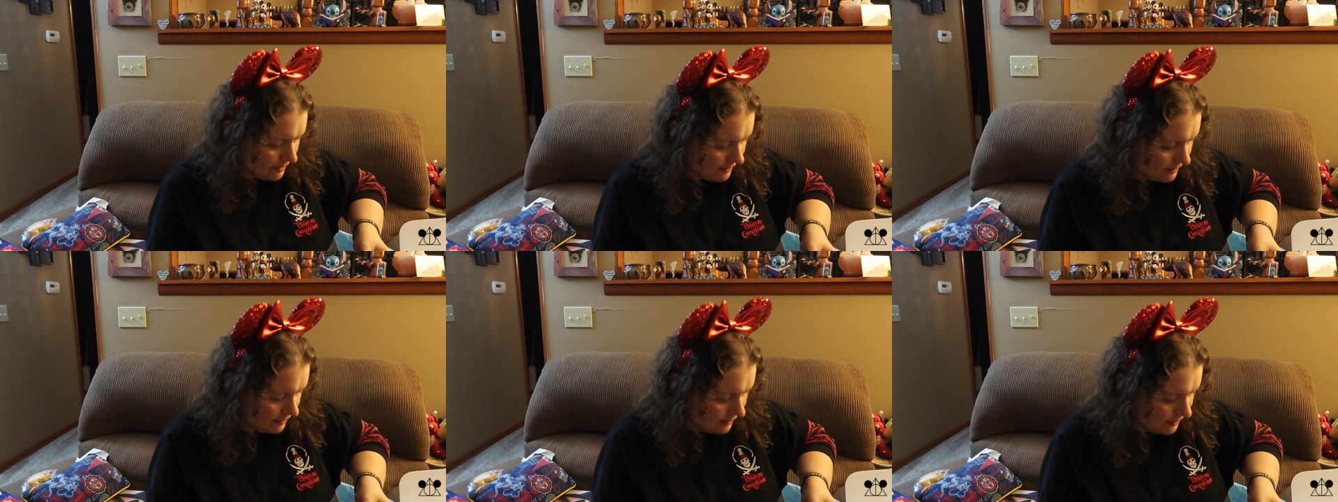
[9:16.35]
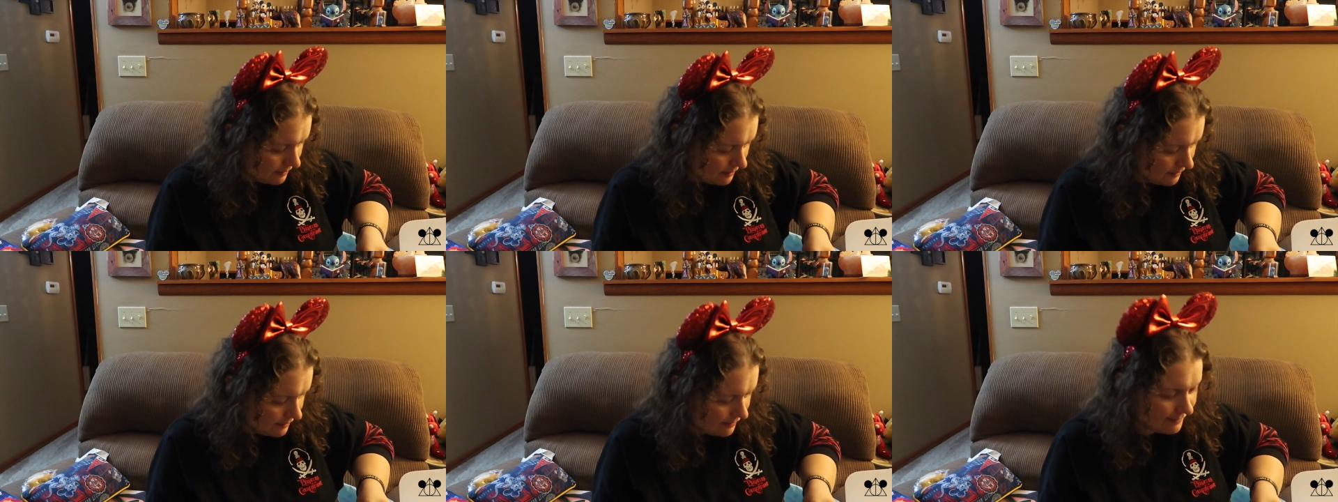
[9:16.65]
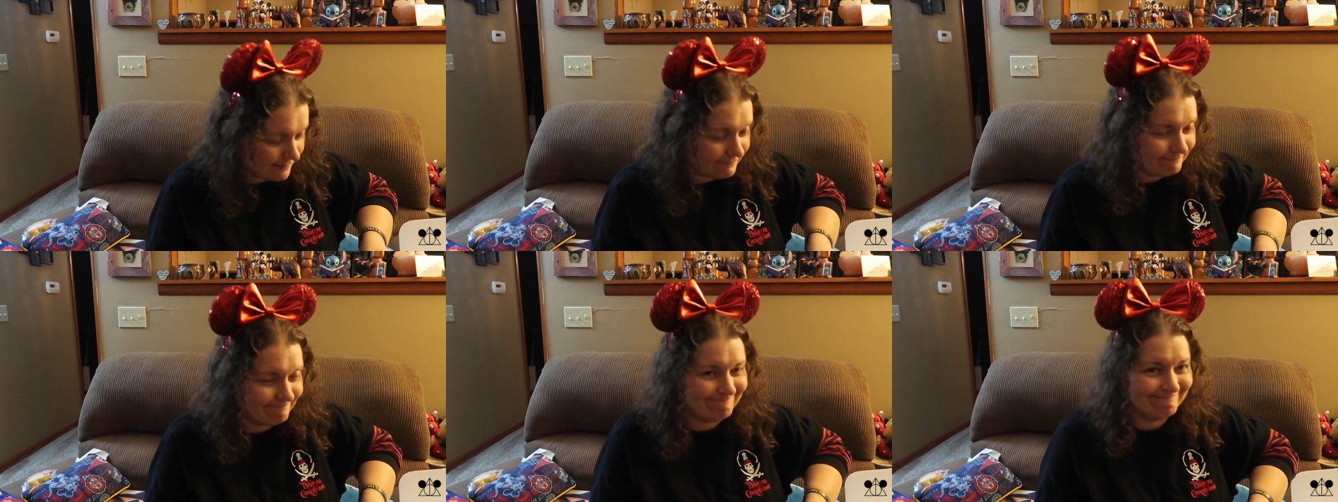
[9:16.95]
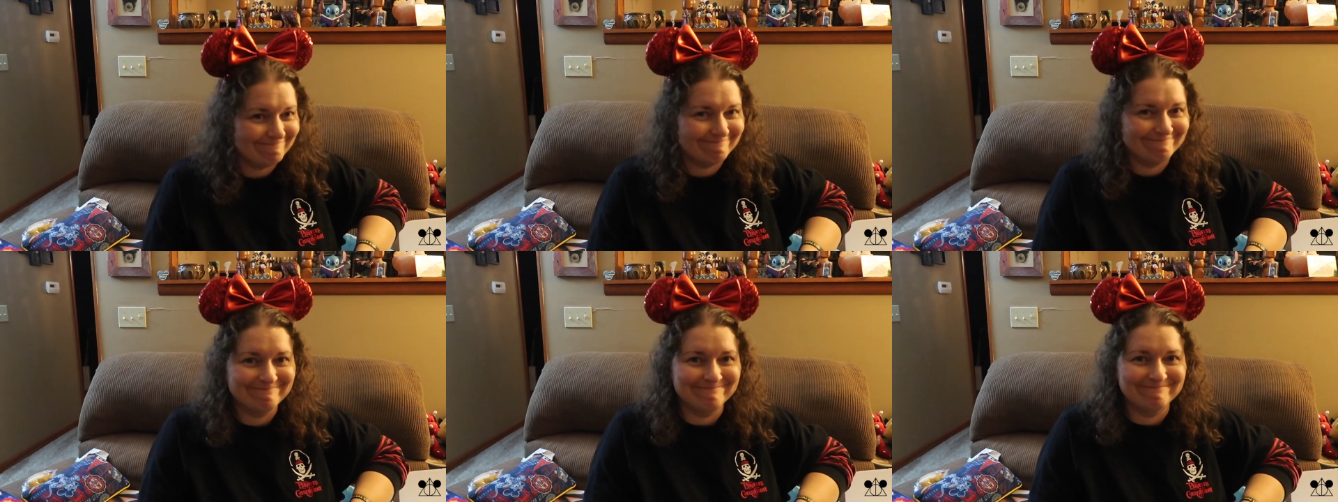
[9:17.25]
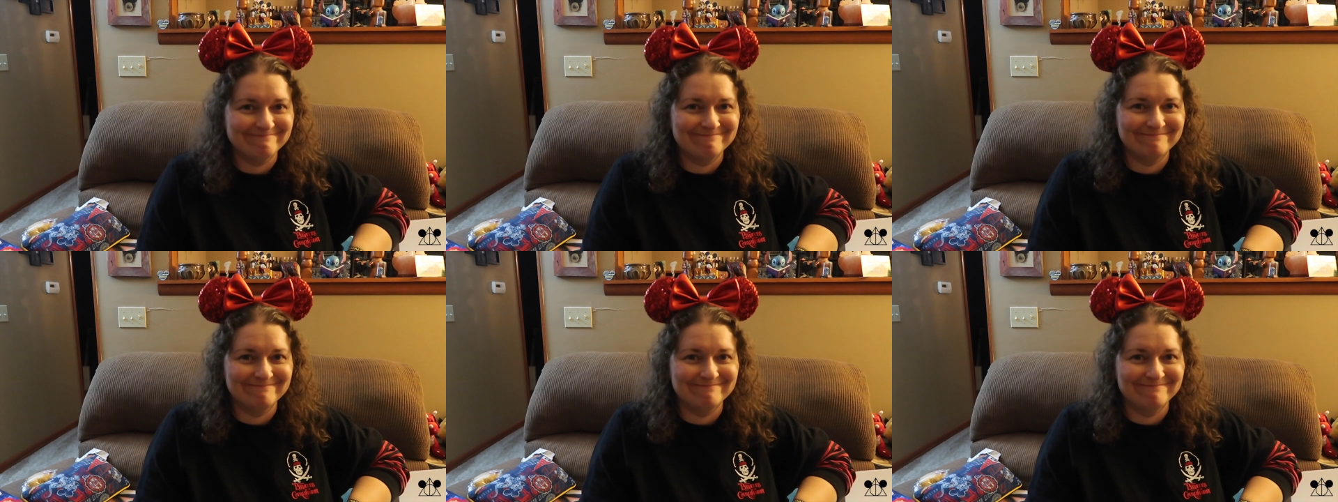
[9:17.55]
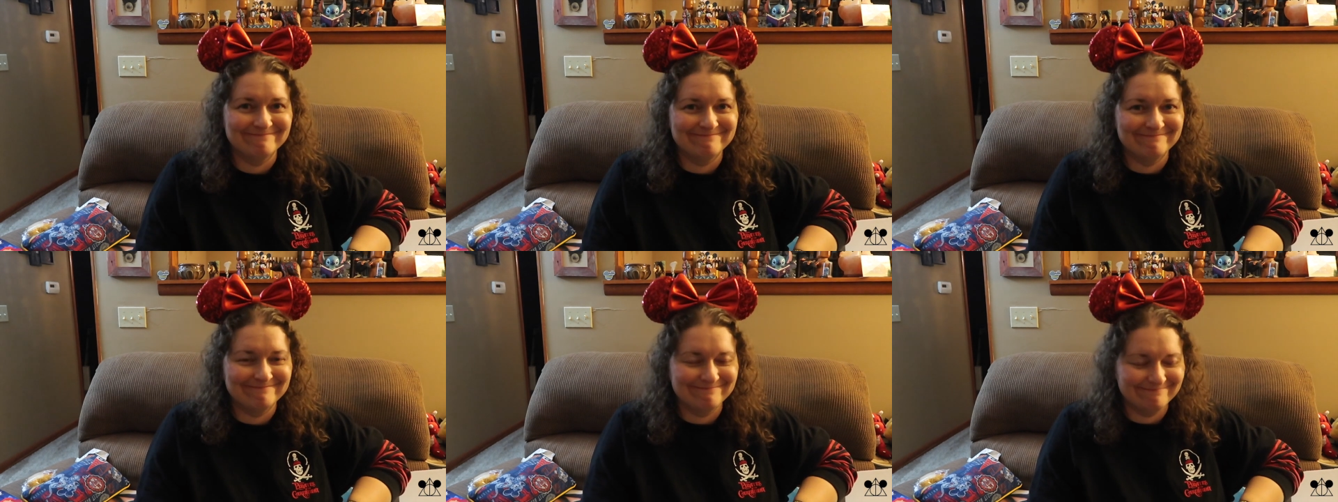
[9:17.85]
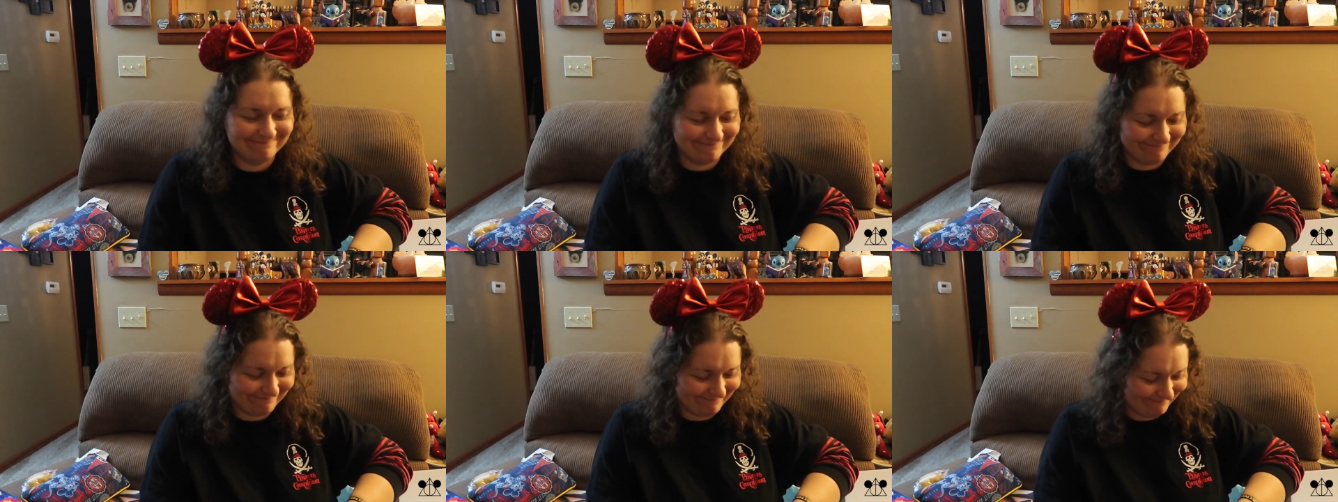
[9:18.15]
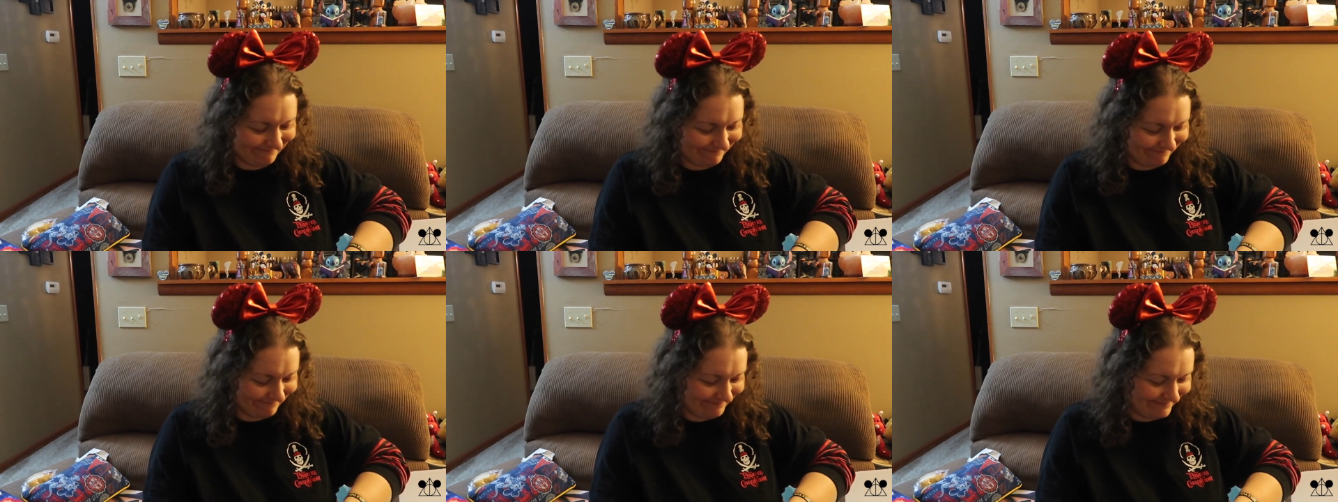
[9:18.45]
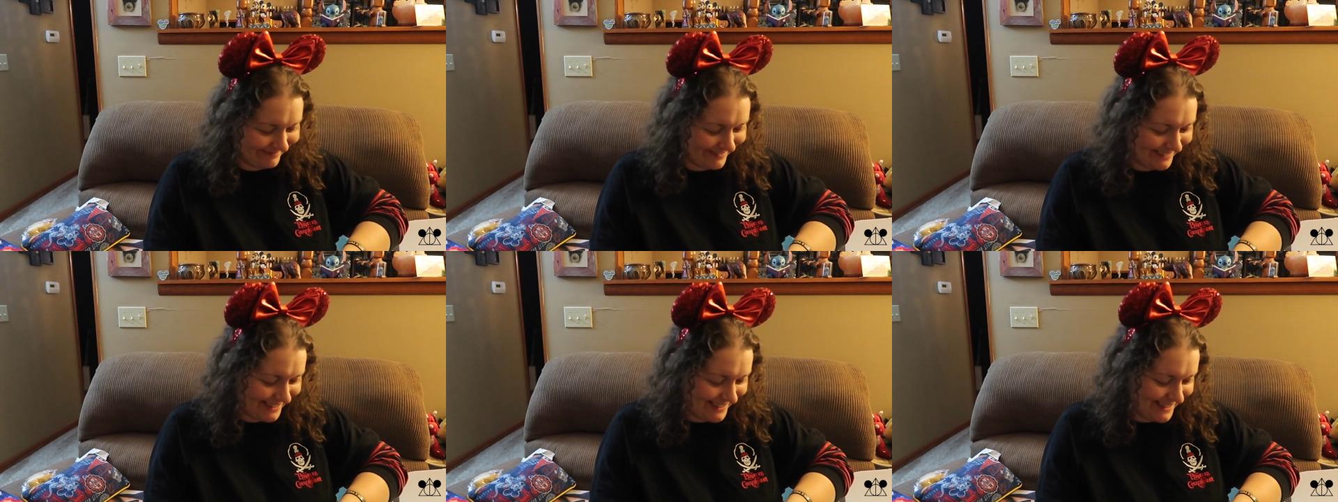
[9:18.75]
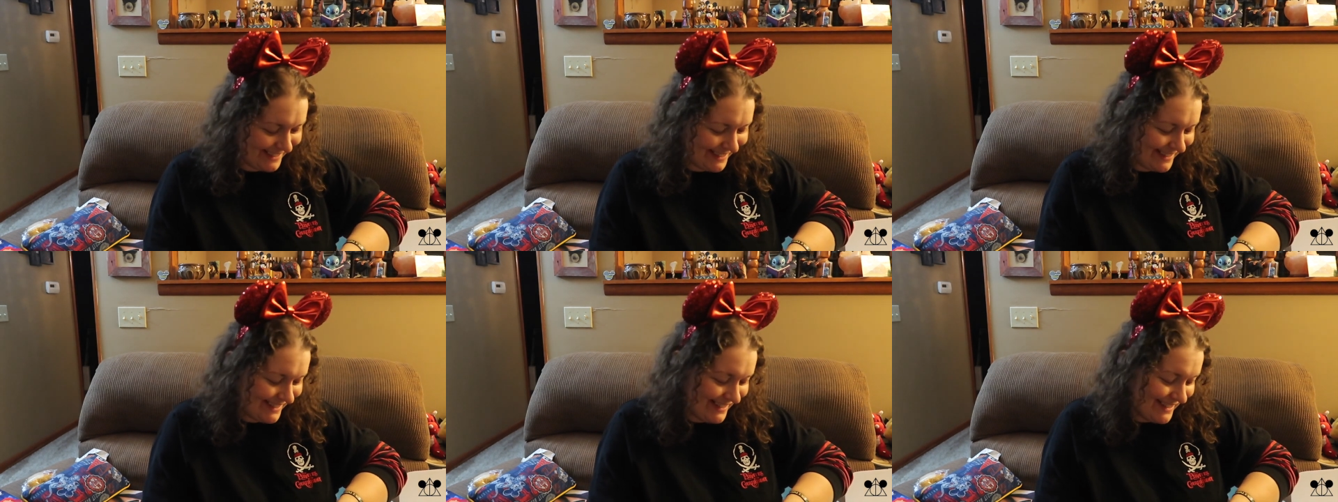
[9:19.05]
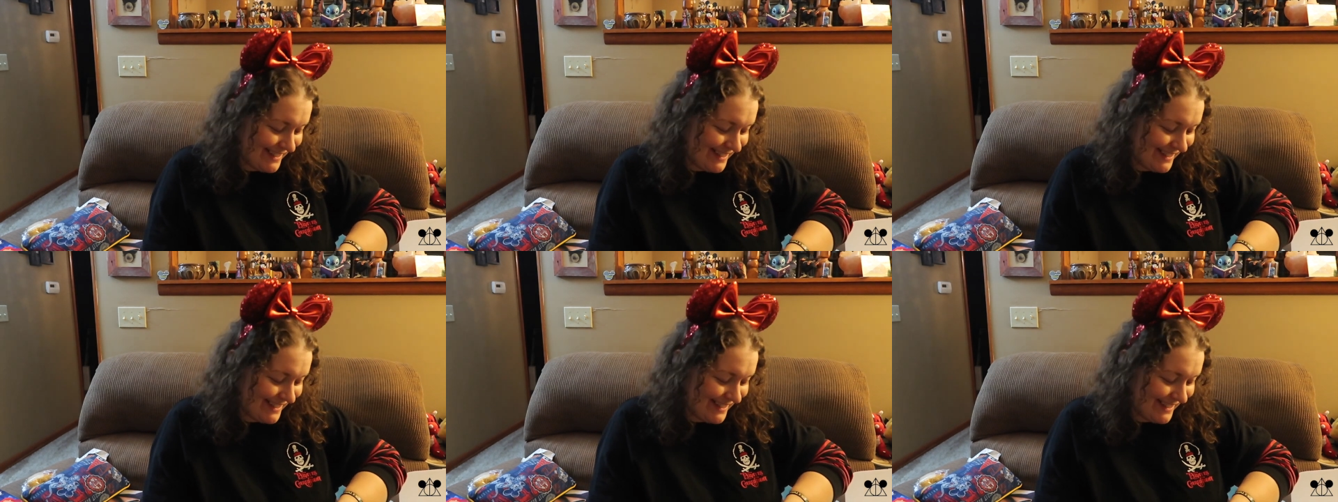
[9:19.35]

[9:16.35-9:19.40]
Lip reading: (silence)